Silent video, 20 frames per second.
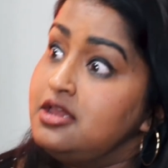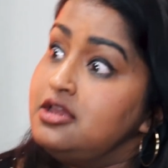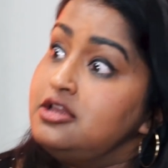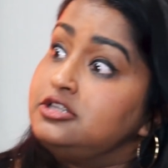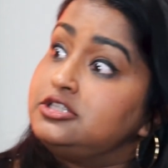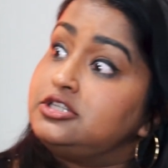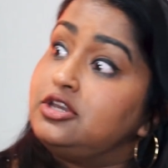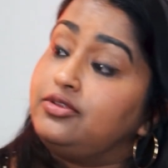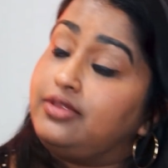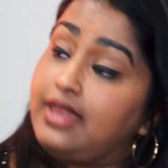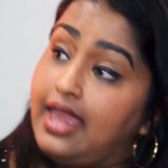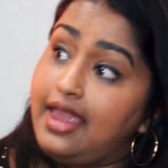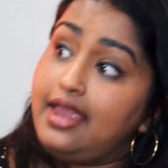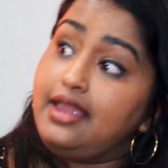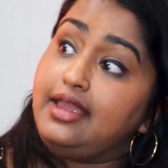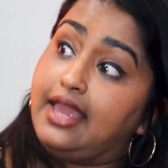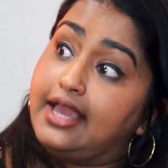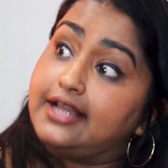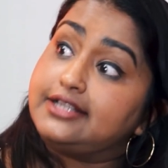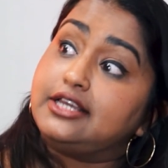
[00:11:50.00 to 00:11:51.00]
So they
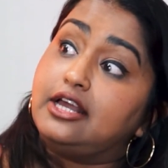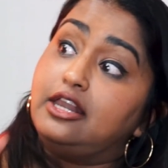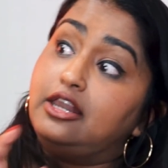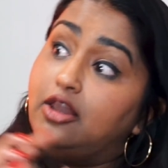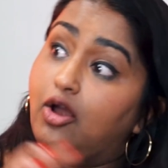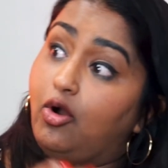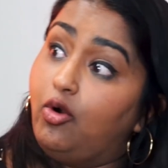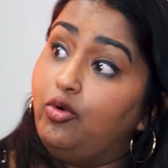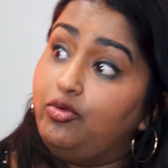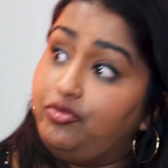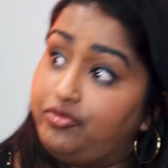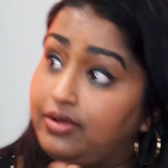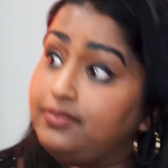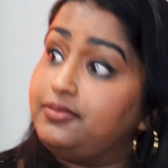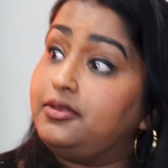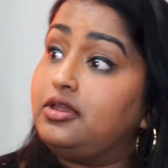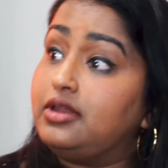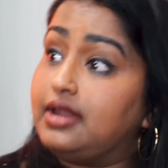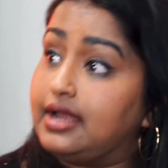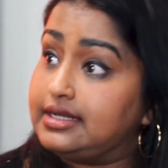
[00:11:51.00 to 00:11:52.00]
get a loan from
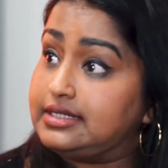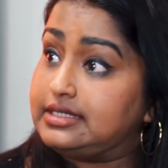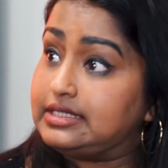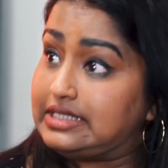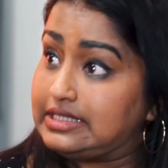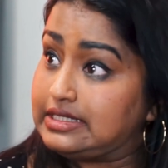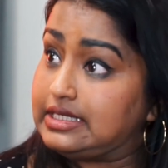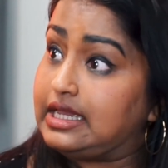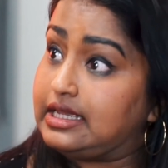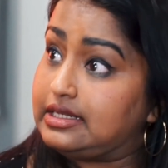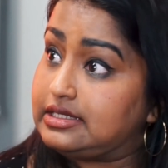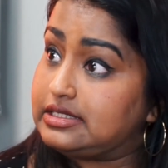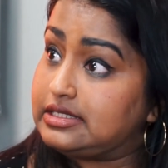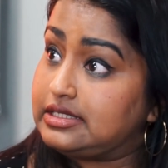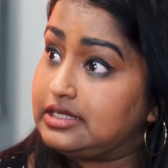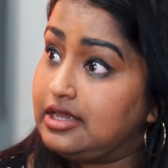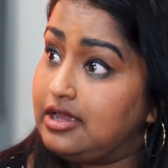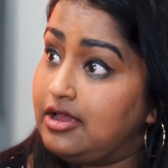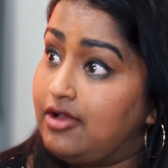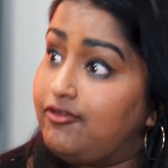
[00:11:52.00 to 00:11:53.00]
the United
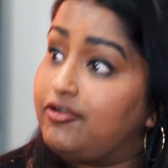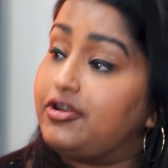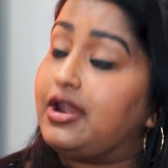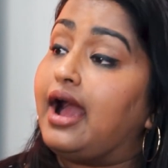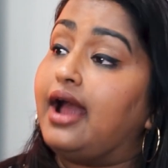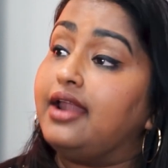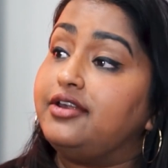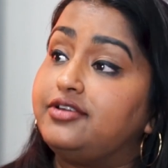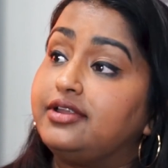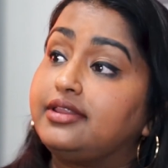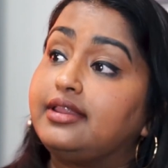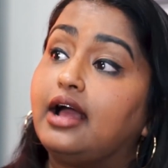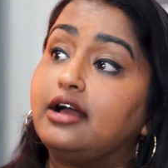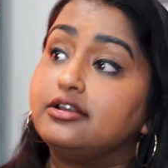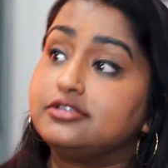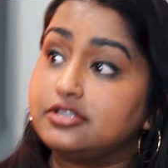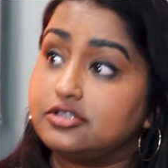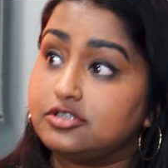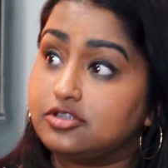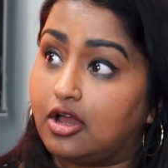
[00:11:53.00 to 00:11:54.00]
States for
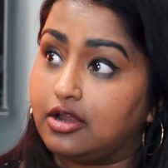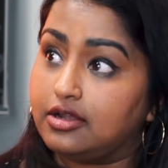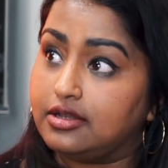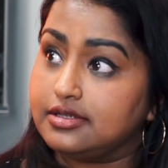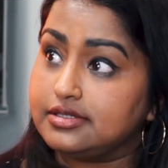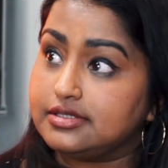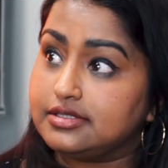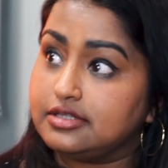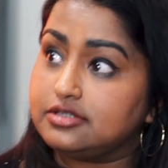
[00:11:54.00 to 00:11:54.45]
$100,000.